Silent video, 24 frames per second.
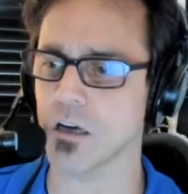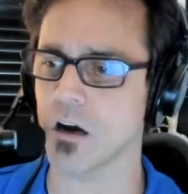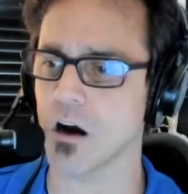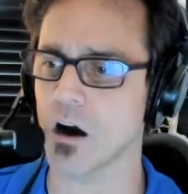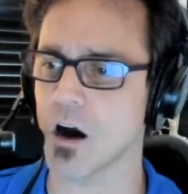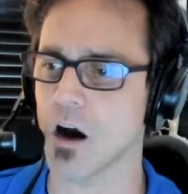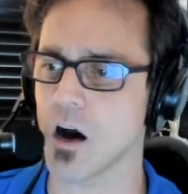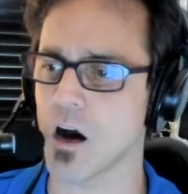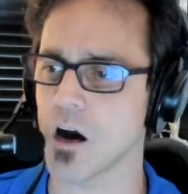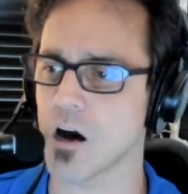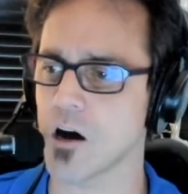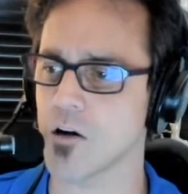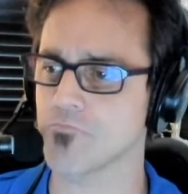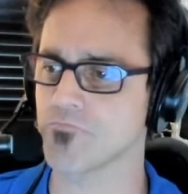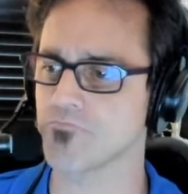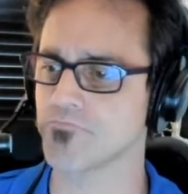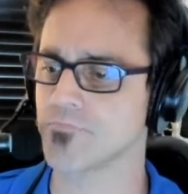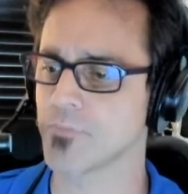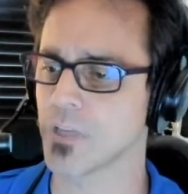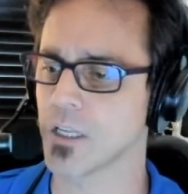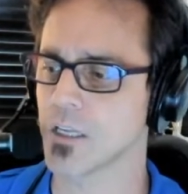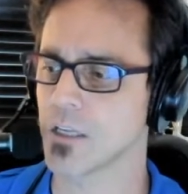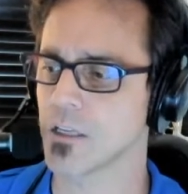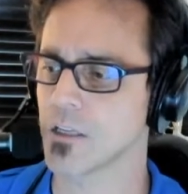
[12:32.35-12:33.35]
Um,
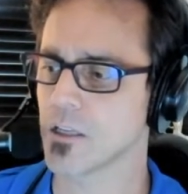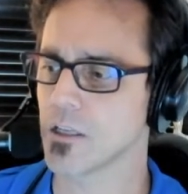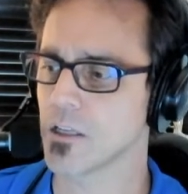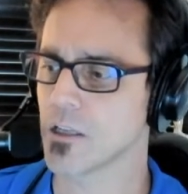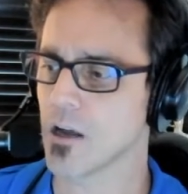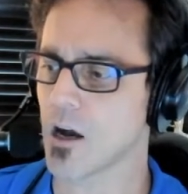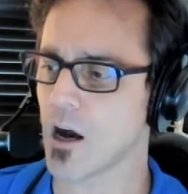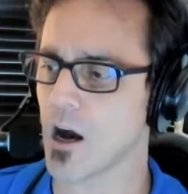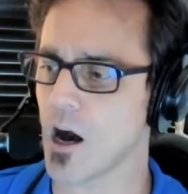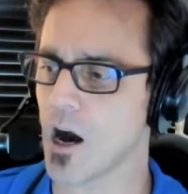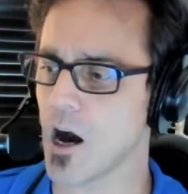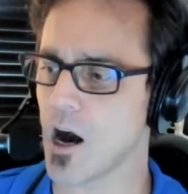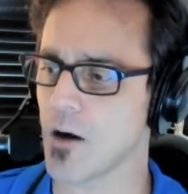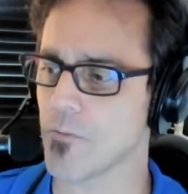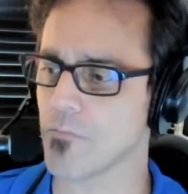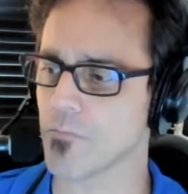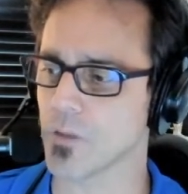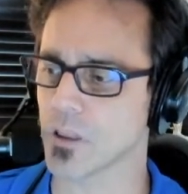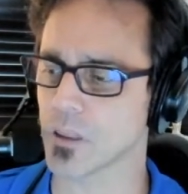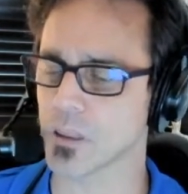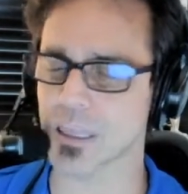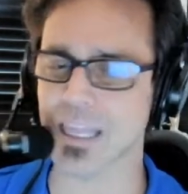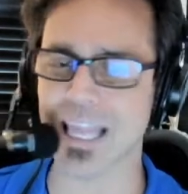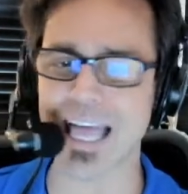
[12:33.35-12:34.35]
um,
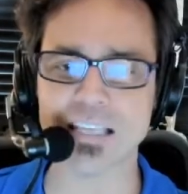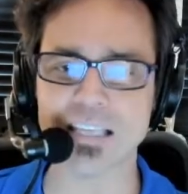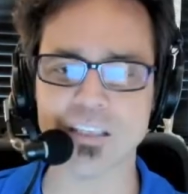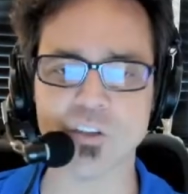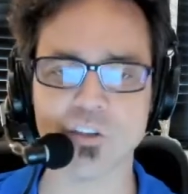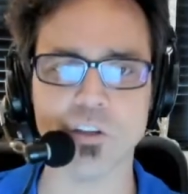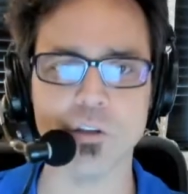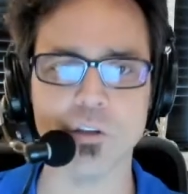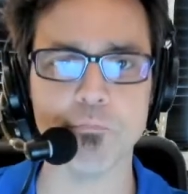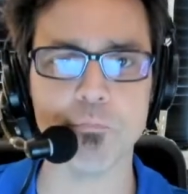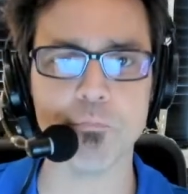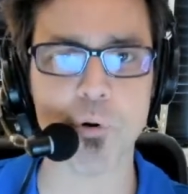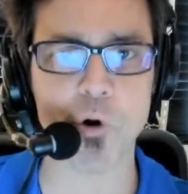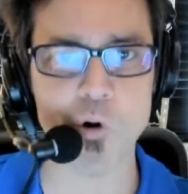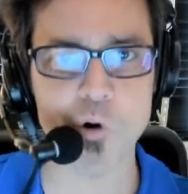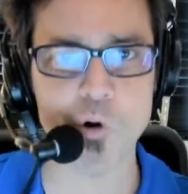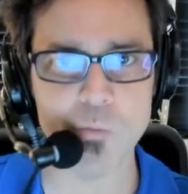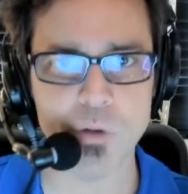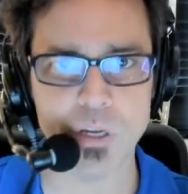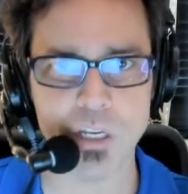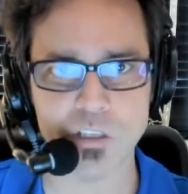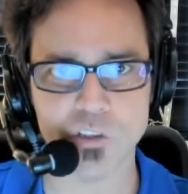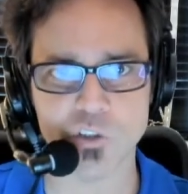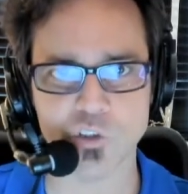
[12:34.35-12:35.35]
less than
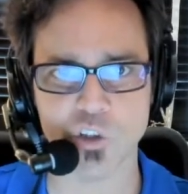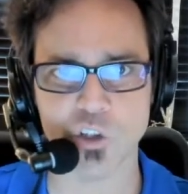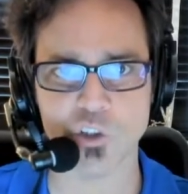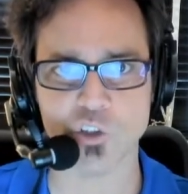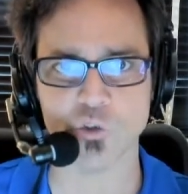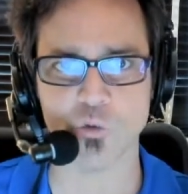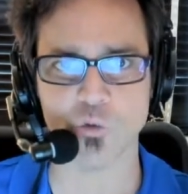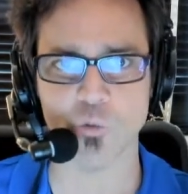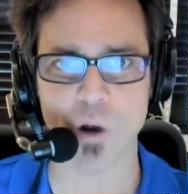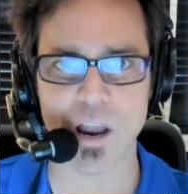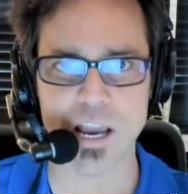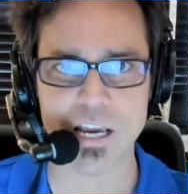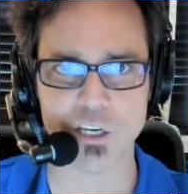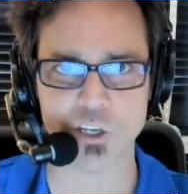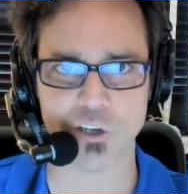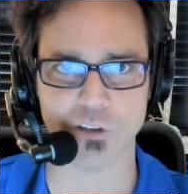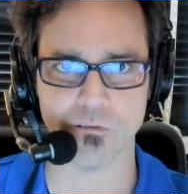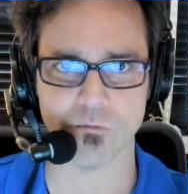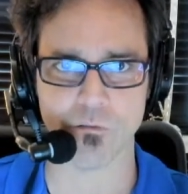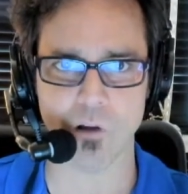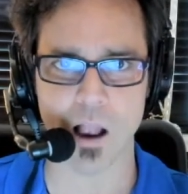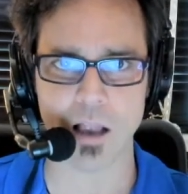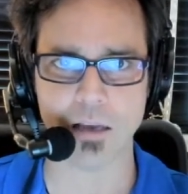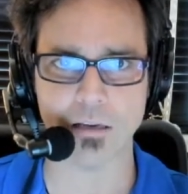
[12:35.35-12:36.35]
permanent
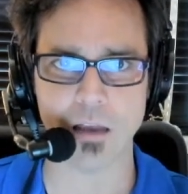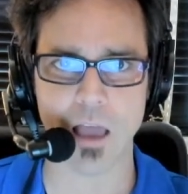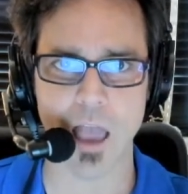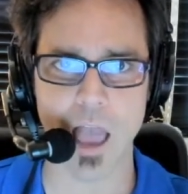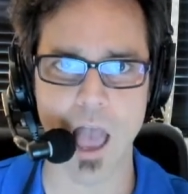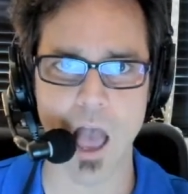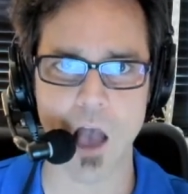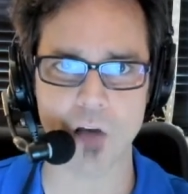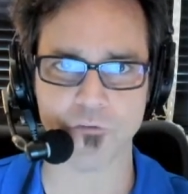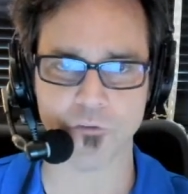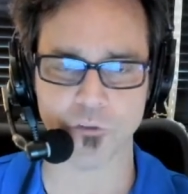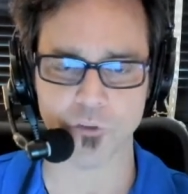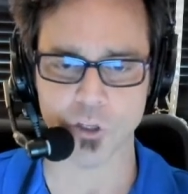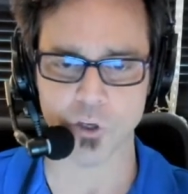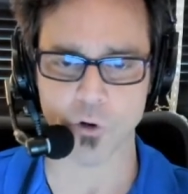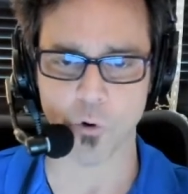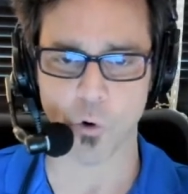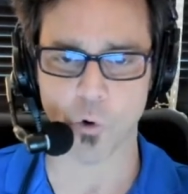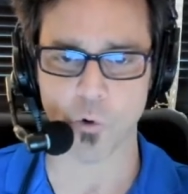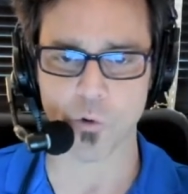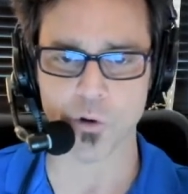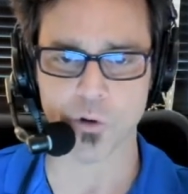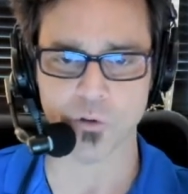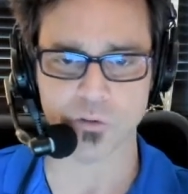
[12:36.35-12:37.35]
situation right now for the
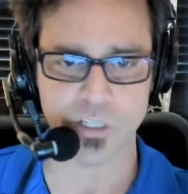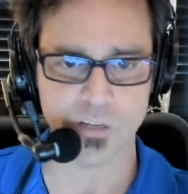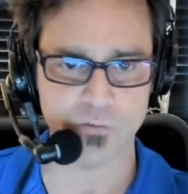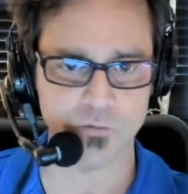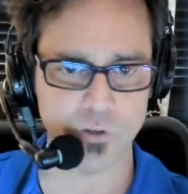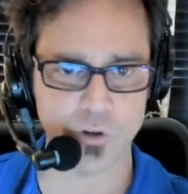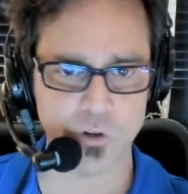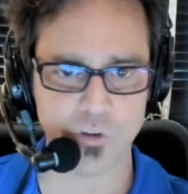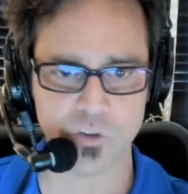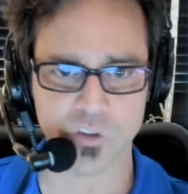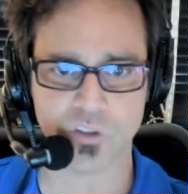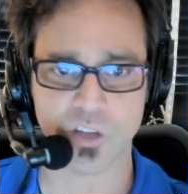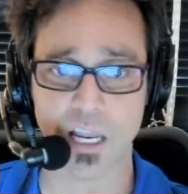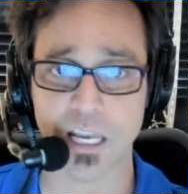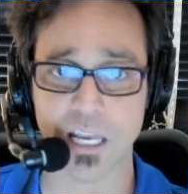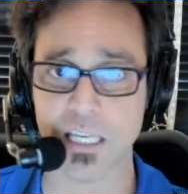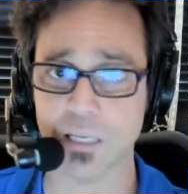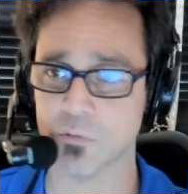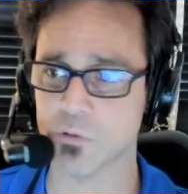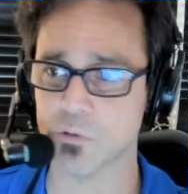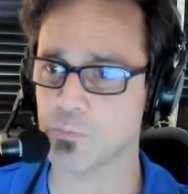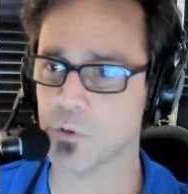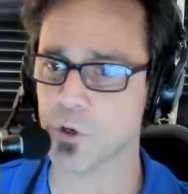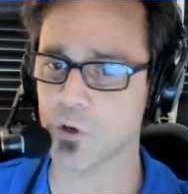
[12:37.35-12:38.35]
Orioles, even though the
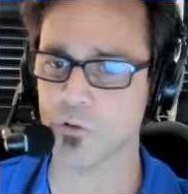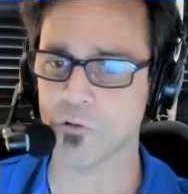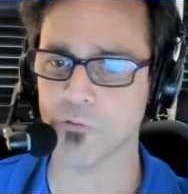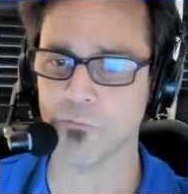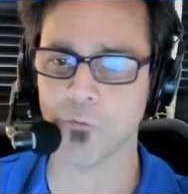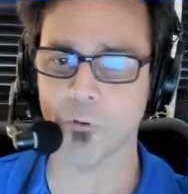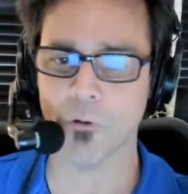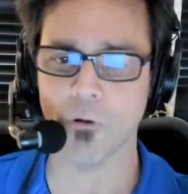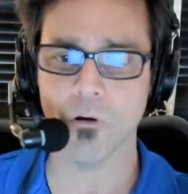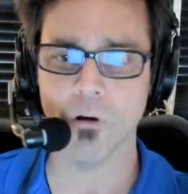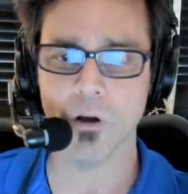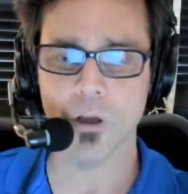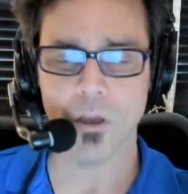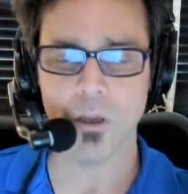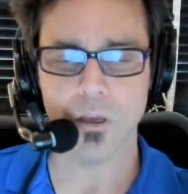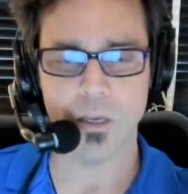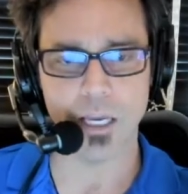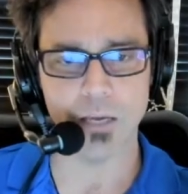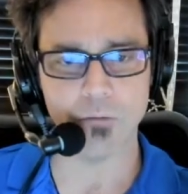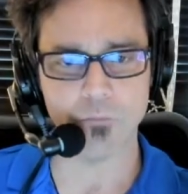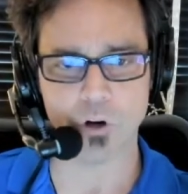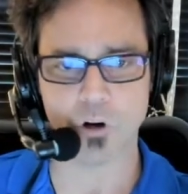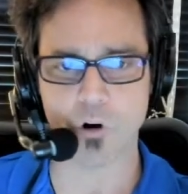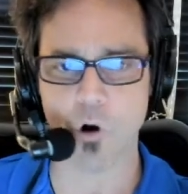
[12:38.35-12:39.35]
stadium's beautiful
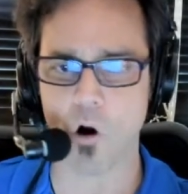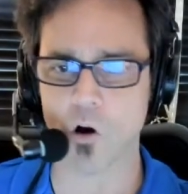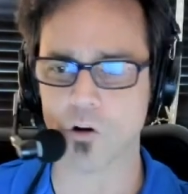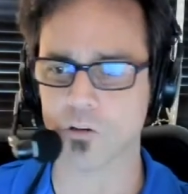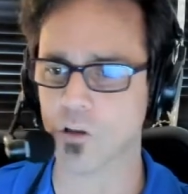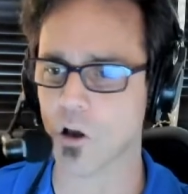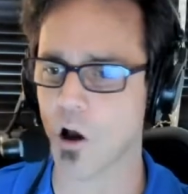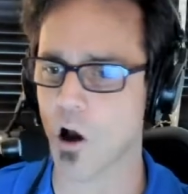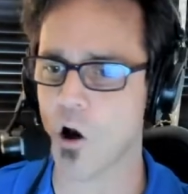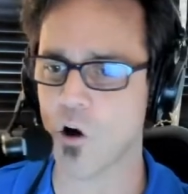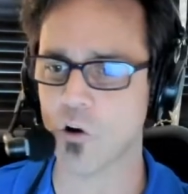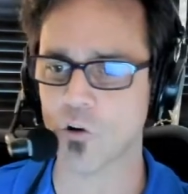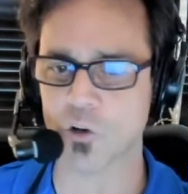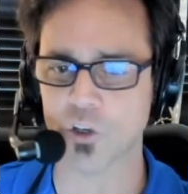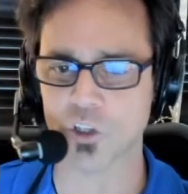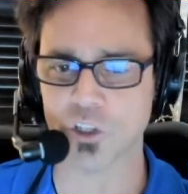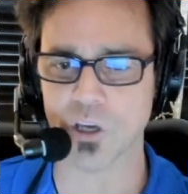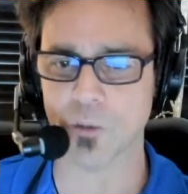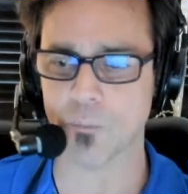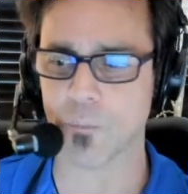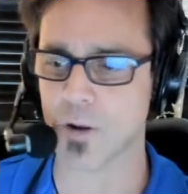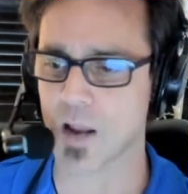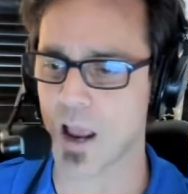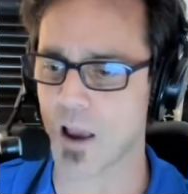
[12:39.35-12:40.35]
in regard to
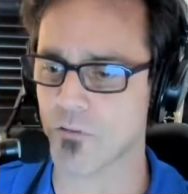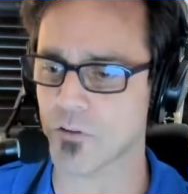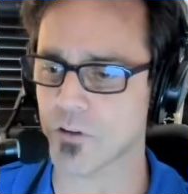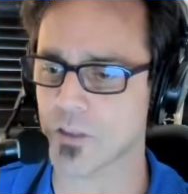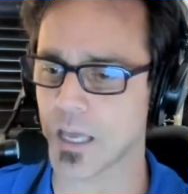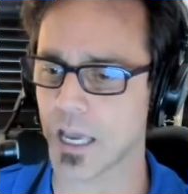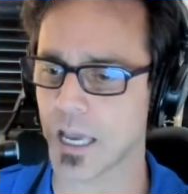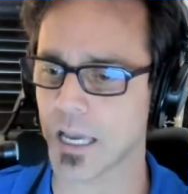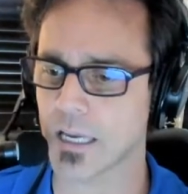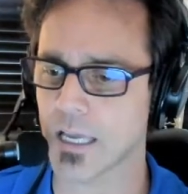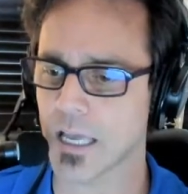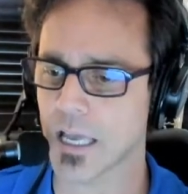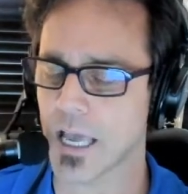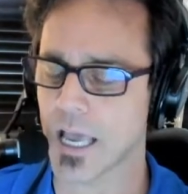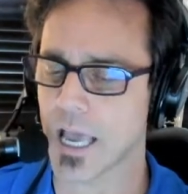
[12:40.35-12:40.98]
ownership and everything.